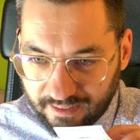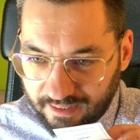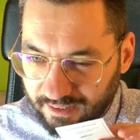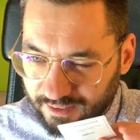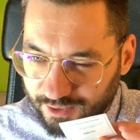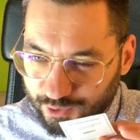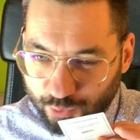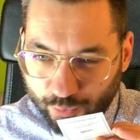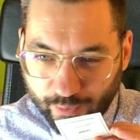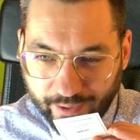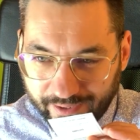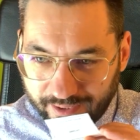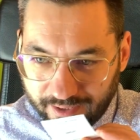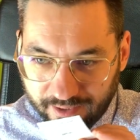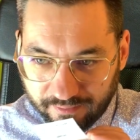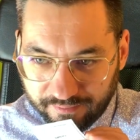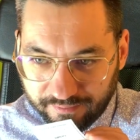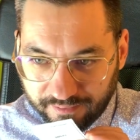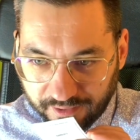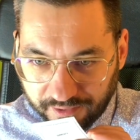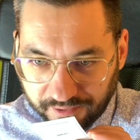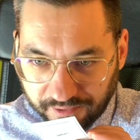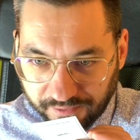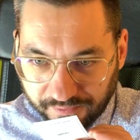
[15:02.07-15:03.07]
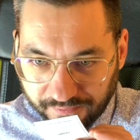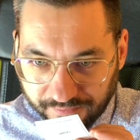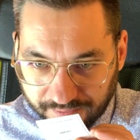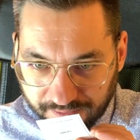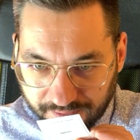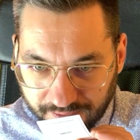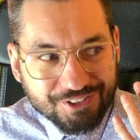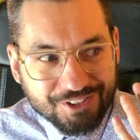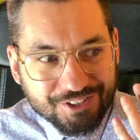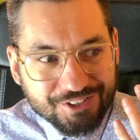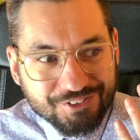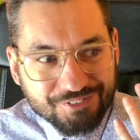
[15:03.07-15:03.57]
It's quite difficult.
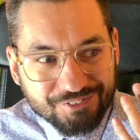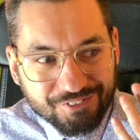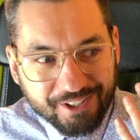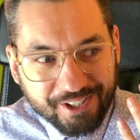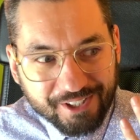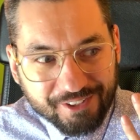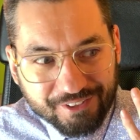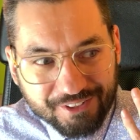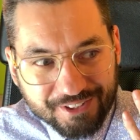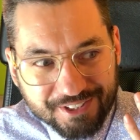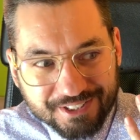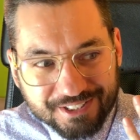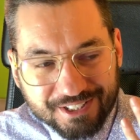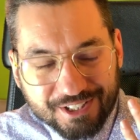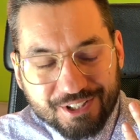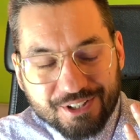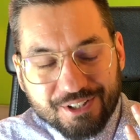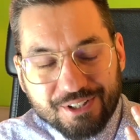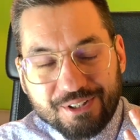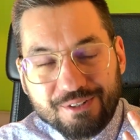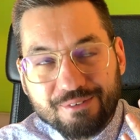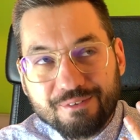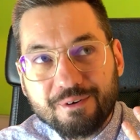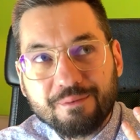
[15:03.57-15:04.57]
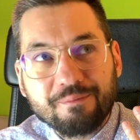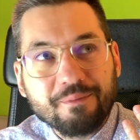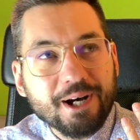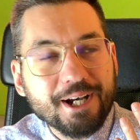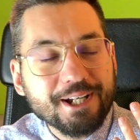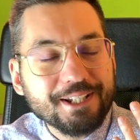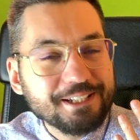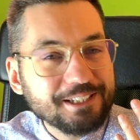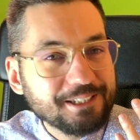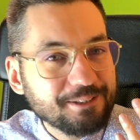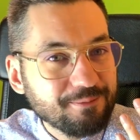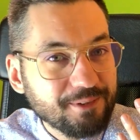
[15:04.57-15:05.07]
This fragrance
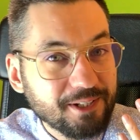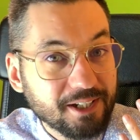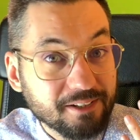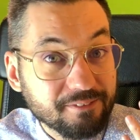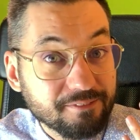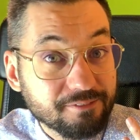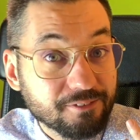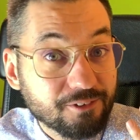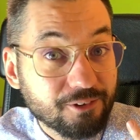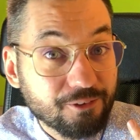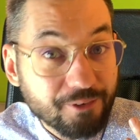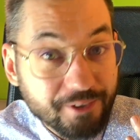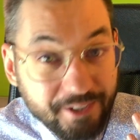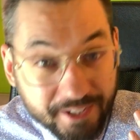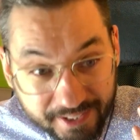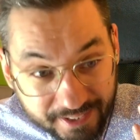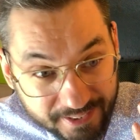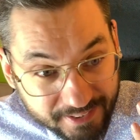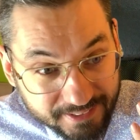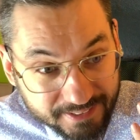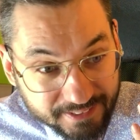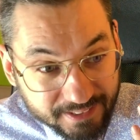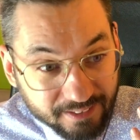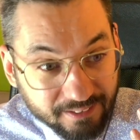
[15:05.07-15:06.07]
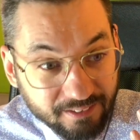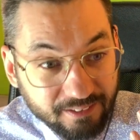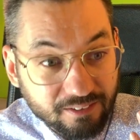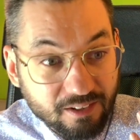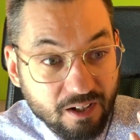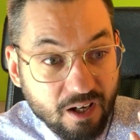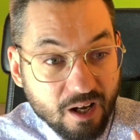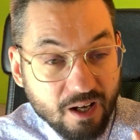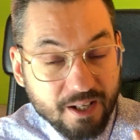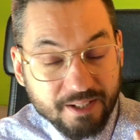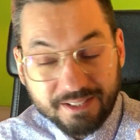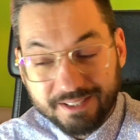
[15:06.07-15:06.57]
reminds me of Greece a
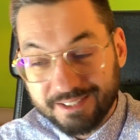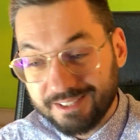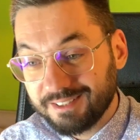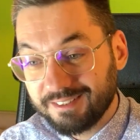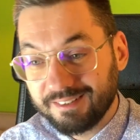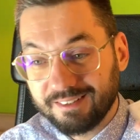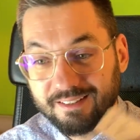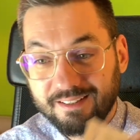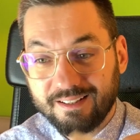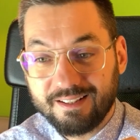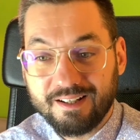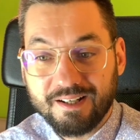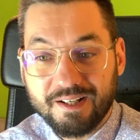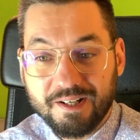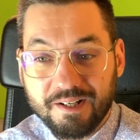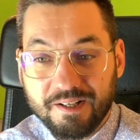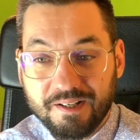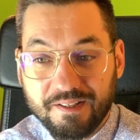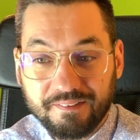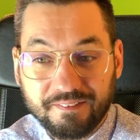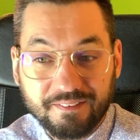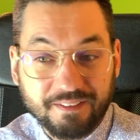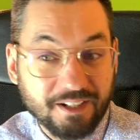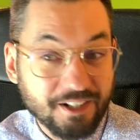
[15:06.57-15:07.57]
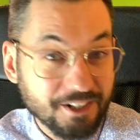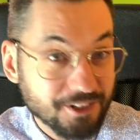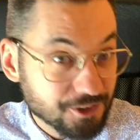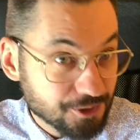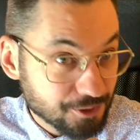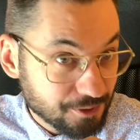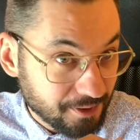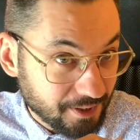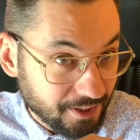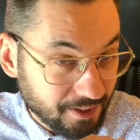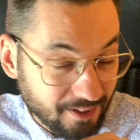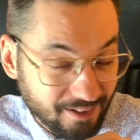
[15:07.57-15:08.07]
lot, the
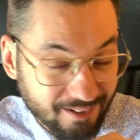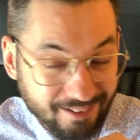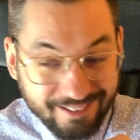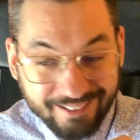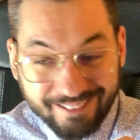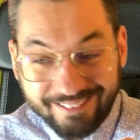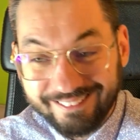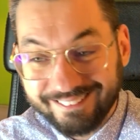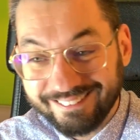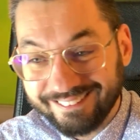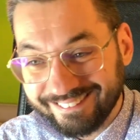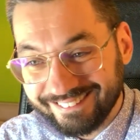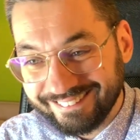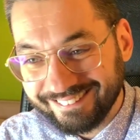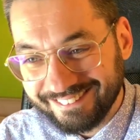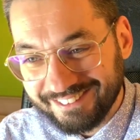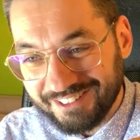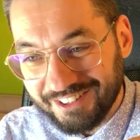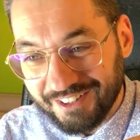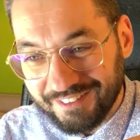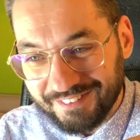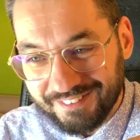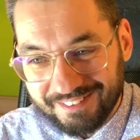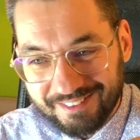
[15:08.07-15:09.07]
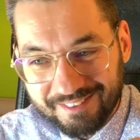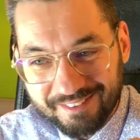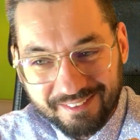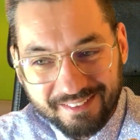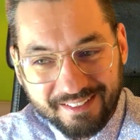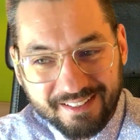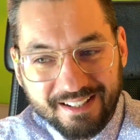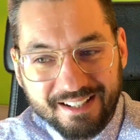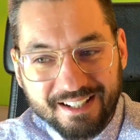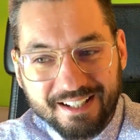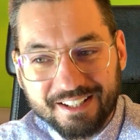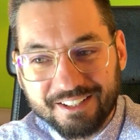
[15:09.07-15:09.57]
country, not
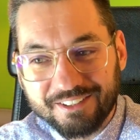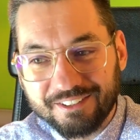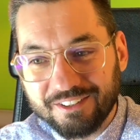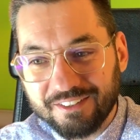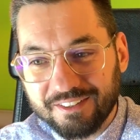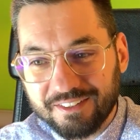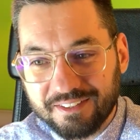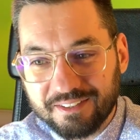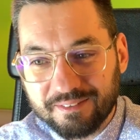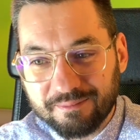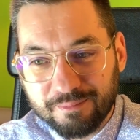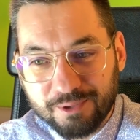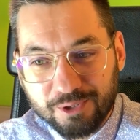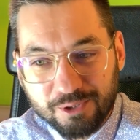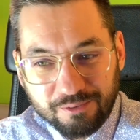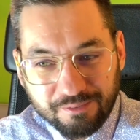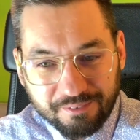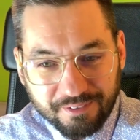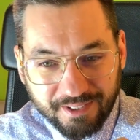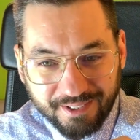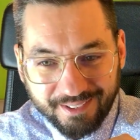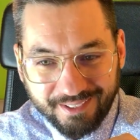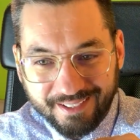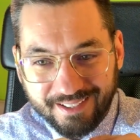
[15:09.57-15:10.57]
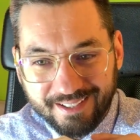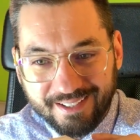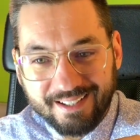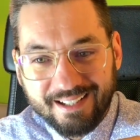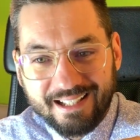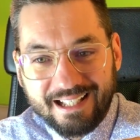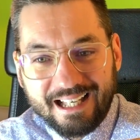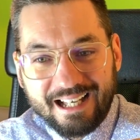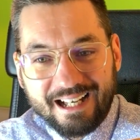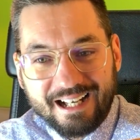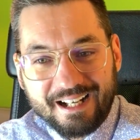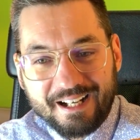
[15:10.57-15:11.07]
the movie.
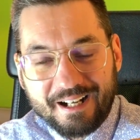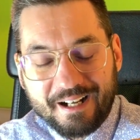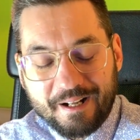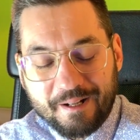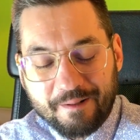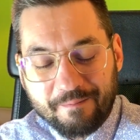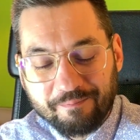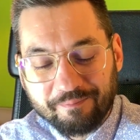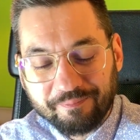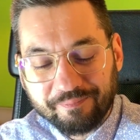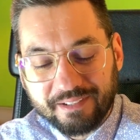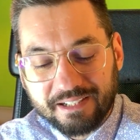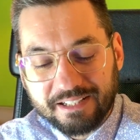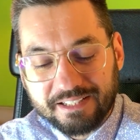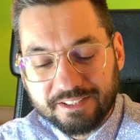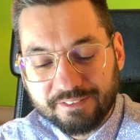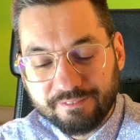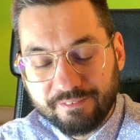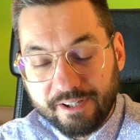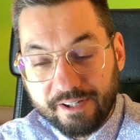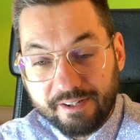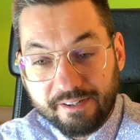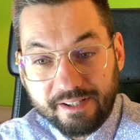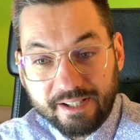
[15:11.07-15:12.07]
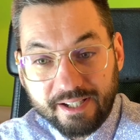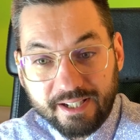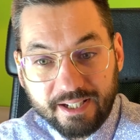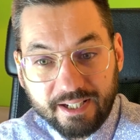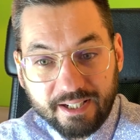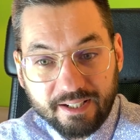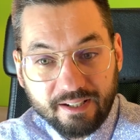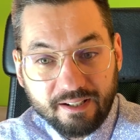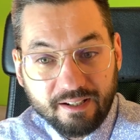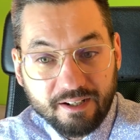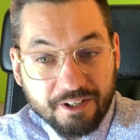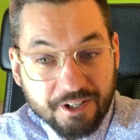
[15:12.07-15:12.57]
It's
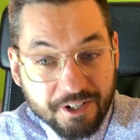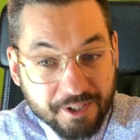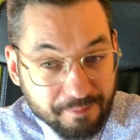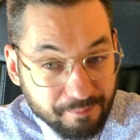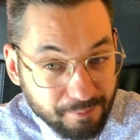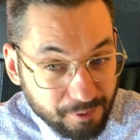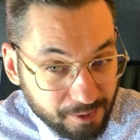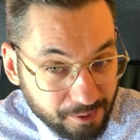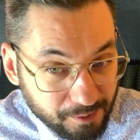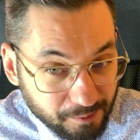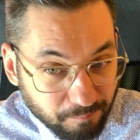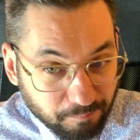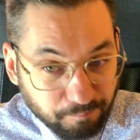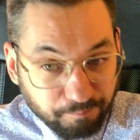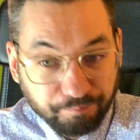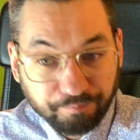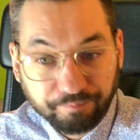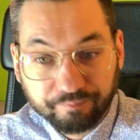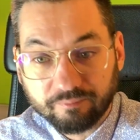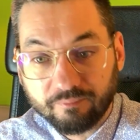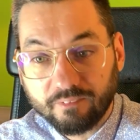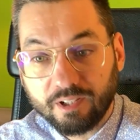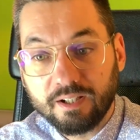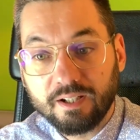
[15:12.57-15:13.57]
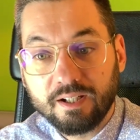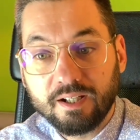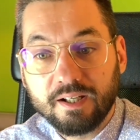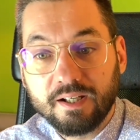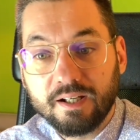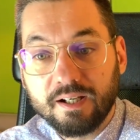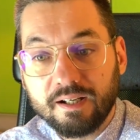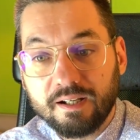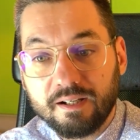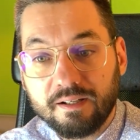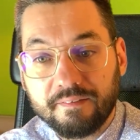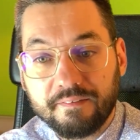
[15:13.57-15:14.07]
very herbal.
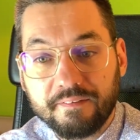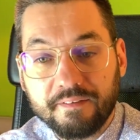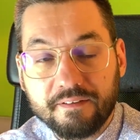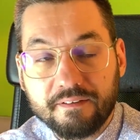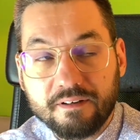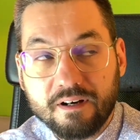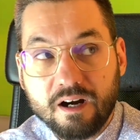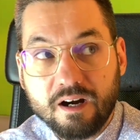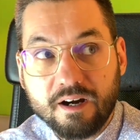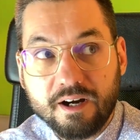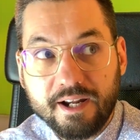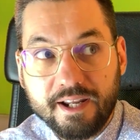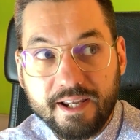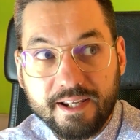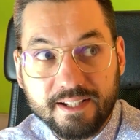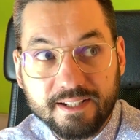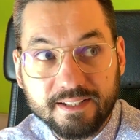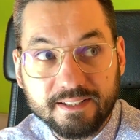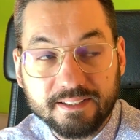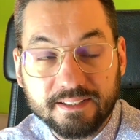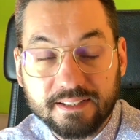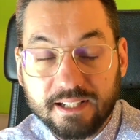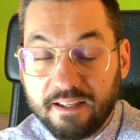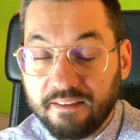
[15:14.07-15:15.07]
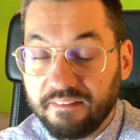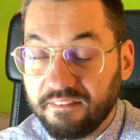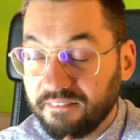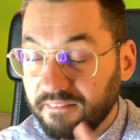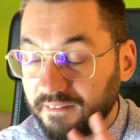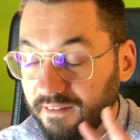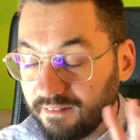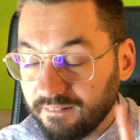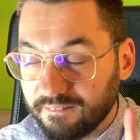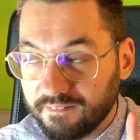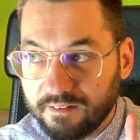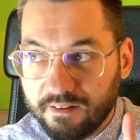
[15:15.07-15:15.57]
There are hints, I
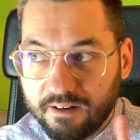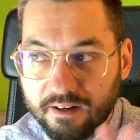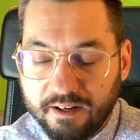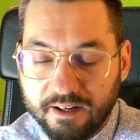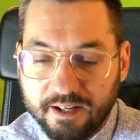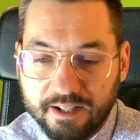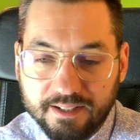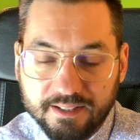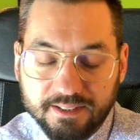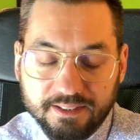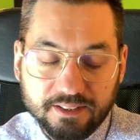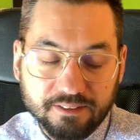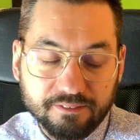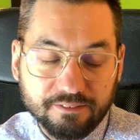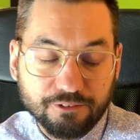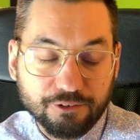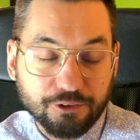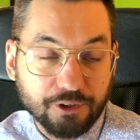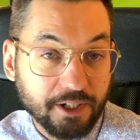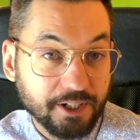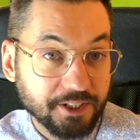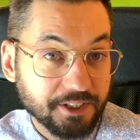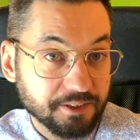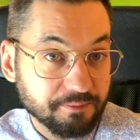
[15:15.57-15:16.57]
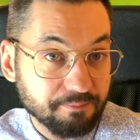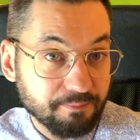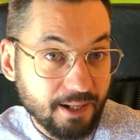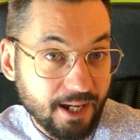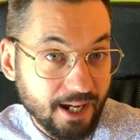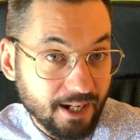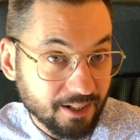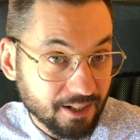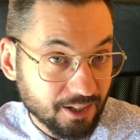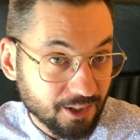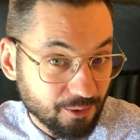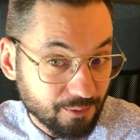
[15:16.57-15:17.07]
think there are hints of dry
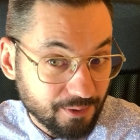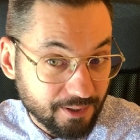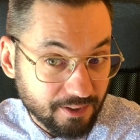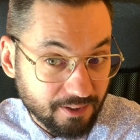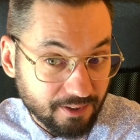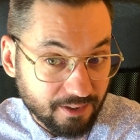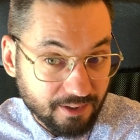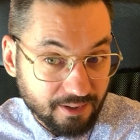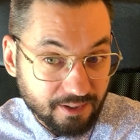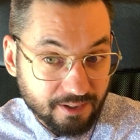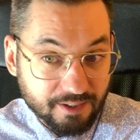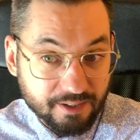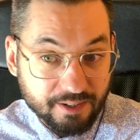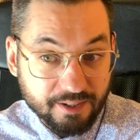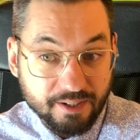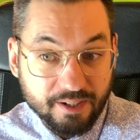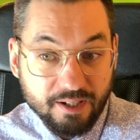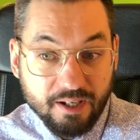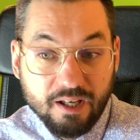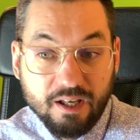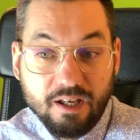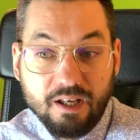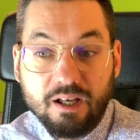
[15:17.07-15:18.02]
tobacco in here.